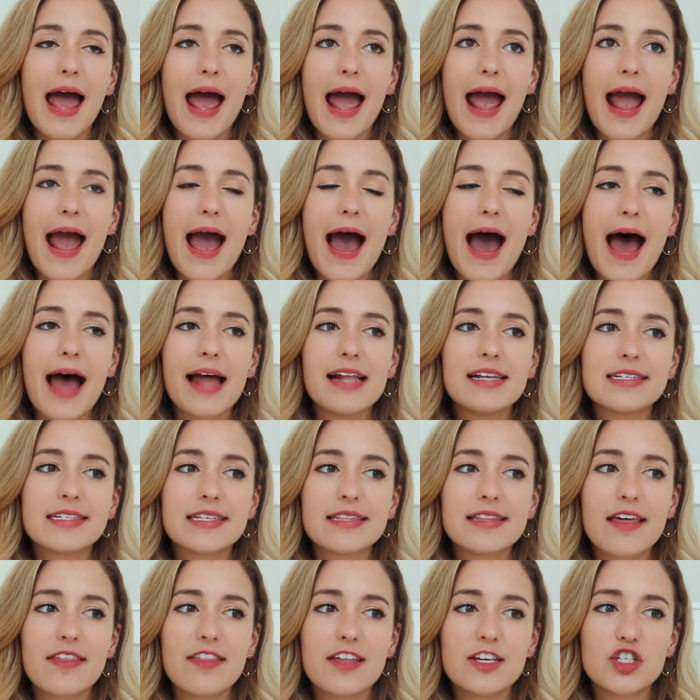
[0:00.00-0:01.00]
And
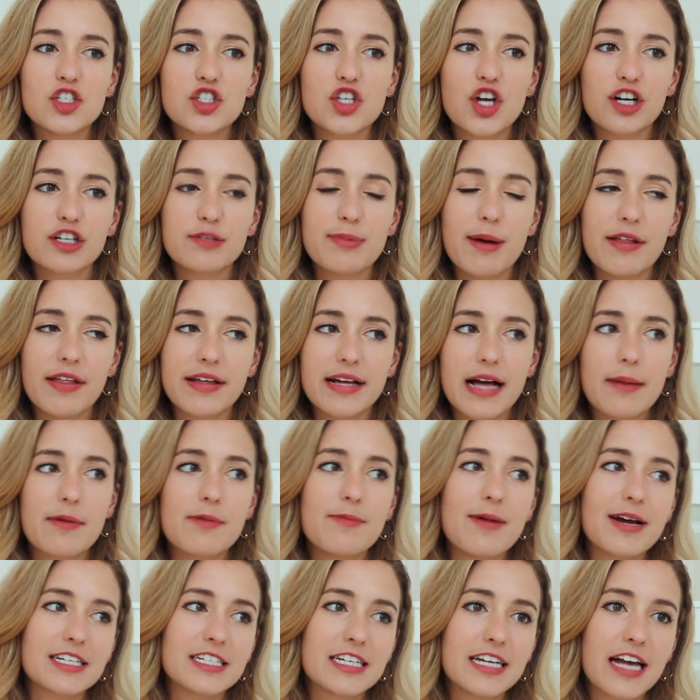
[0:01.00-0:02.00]
then they just talked about like
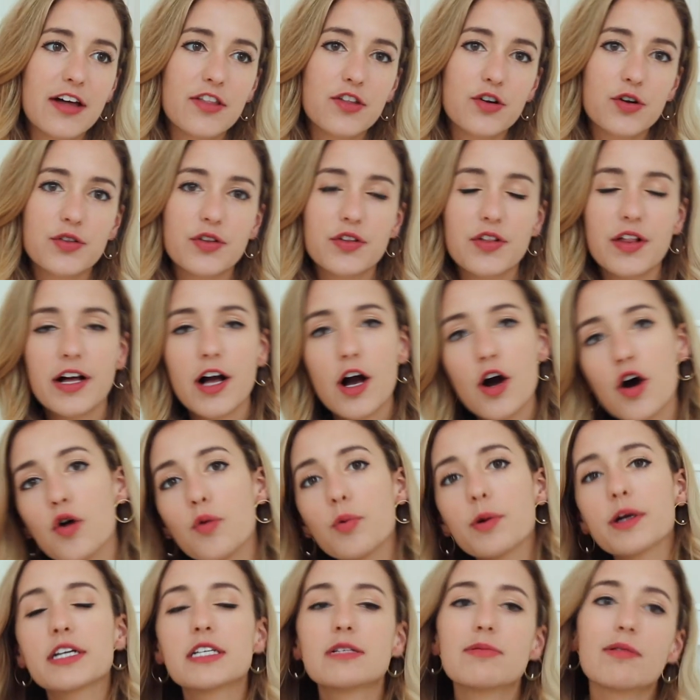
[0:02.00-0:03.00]
coming back together, and they're like, oh,
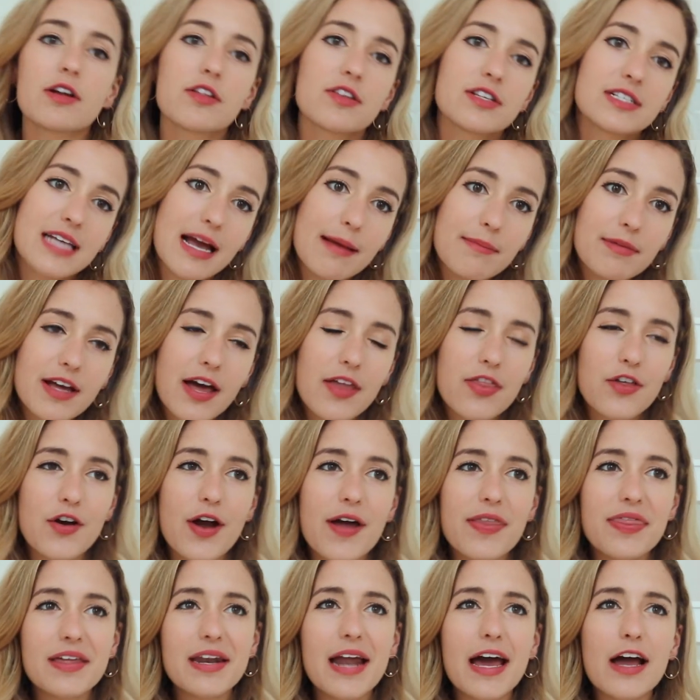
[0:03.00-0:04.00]
we're gonna spend all this time together.
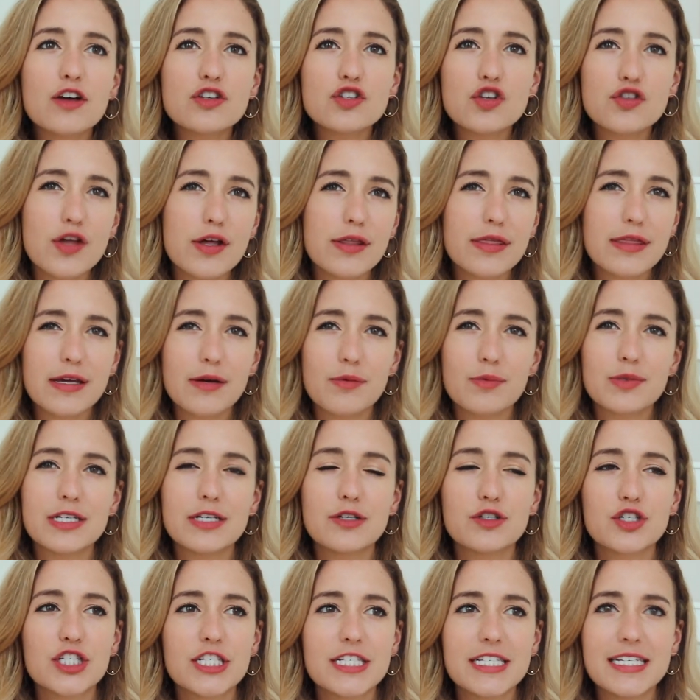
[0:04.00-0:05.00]
And then I also thought that
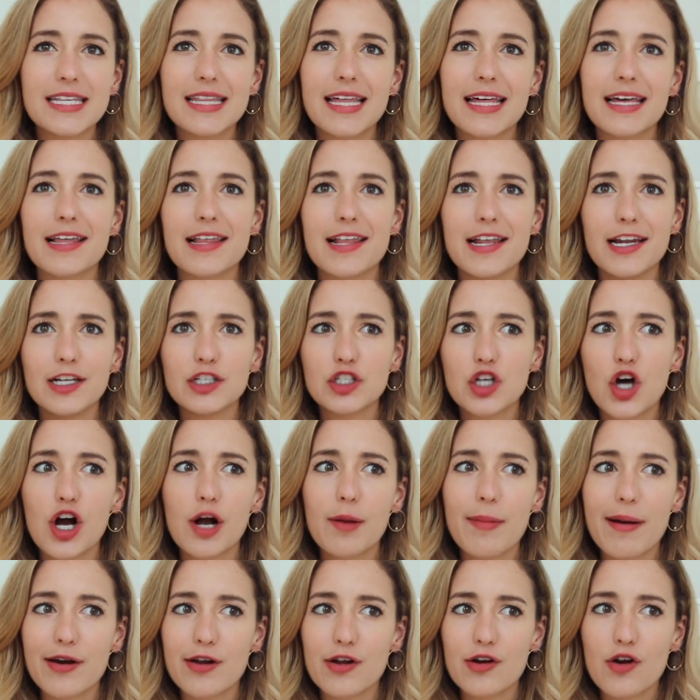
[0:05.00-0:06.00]
was interesting that they didn't
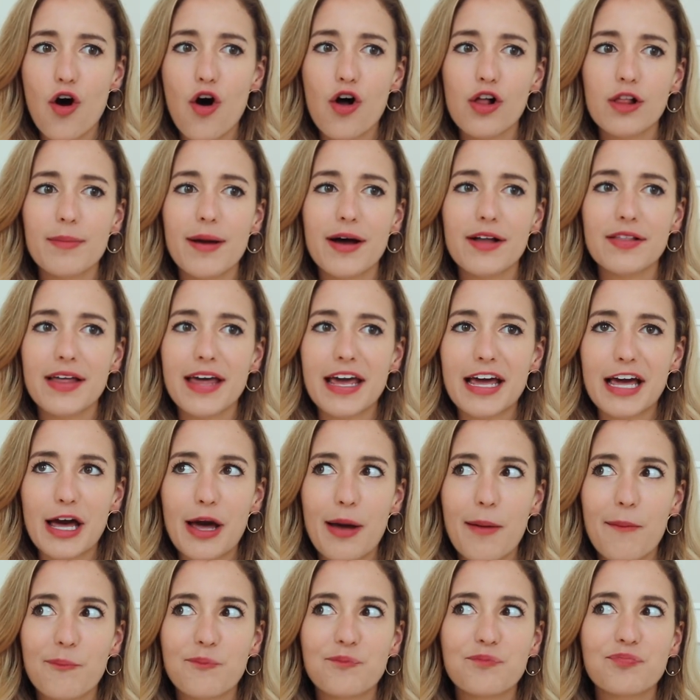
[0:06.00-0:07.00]
talk about at all about like
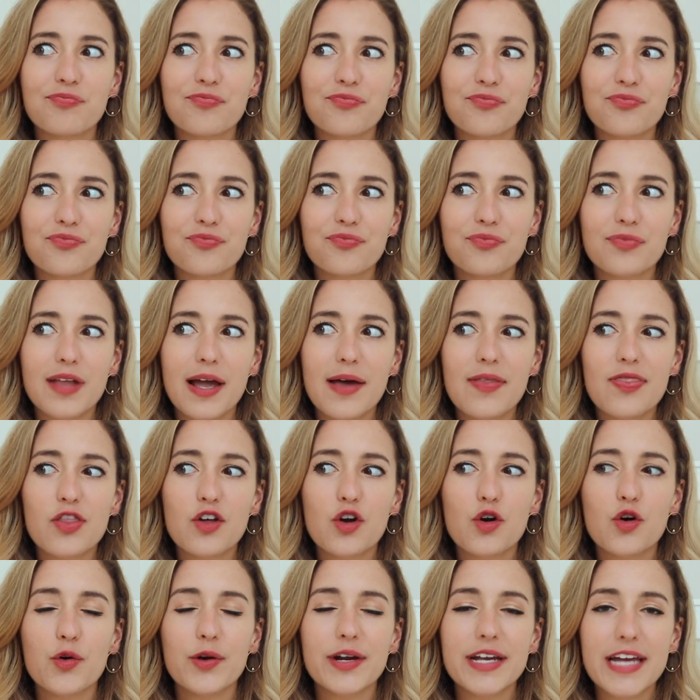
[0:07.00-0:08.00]

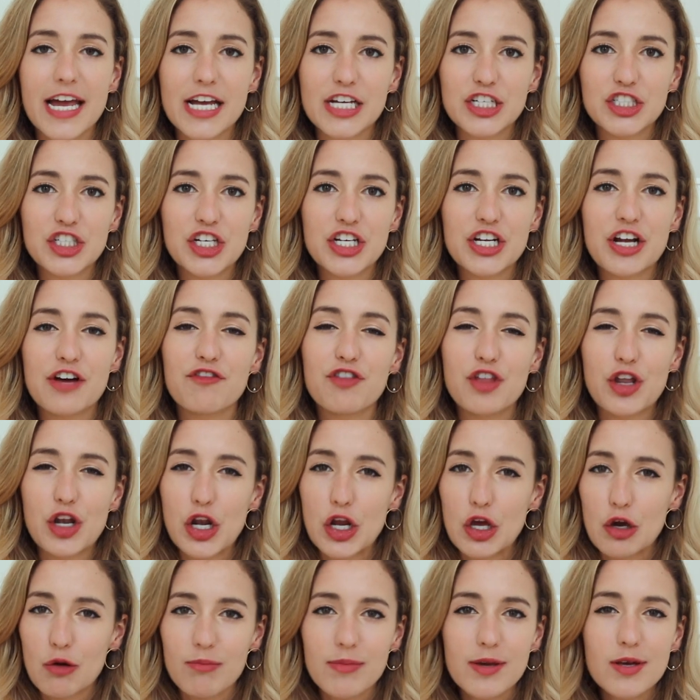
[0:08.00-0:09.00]
the creation of the
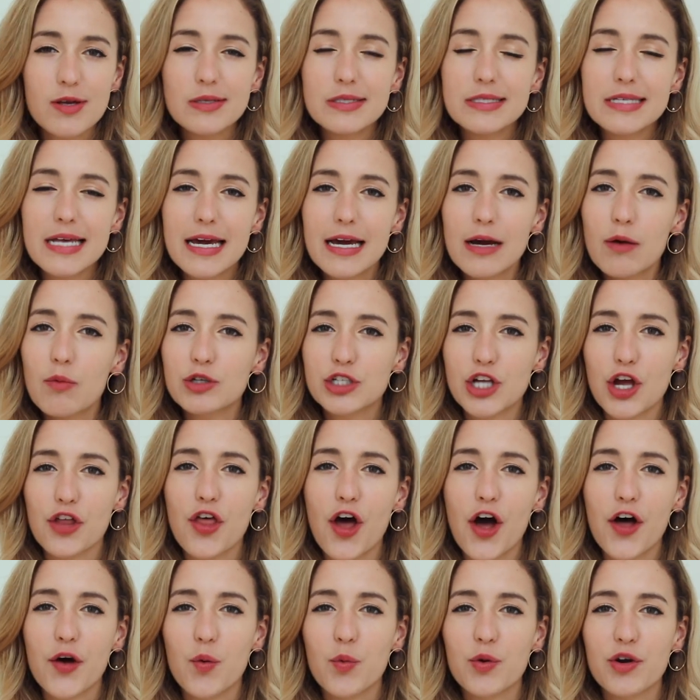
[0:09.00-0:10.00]
new music, which I
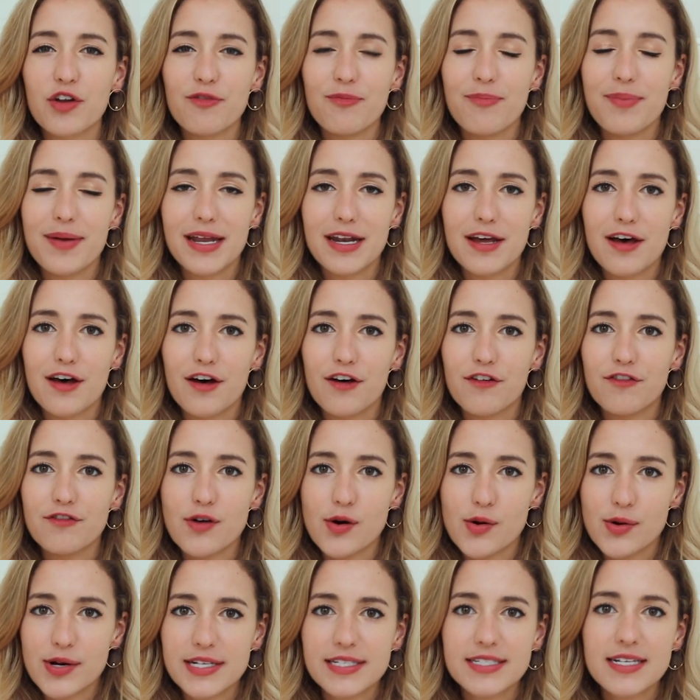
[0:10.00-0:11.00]
thought would have been a
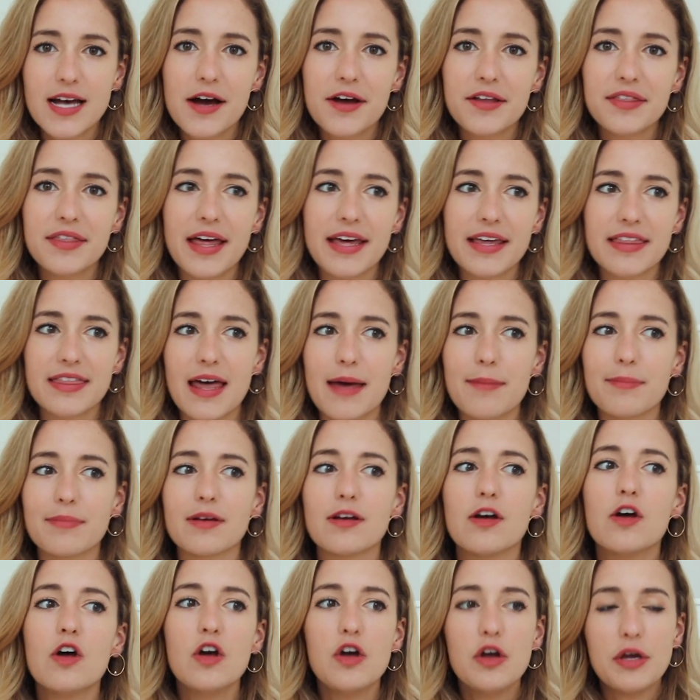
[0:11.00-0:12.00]
focus on, like them
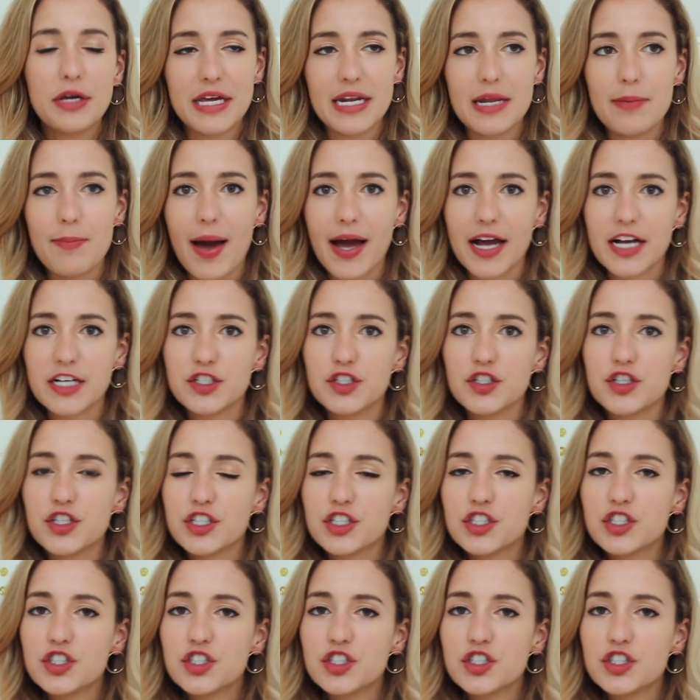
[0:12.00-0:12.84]
getting back into the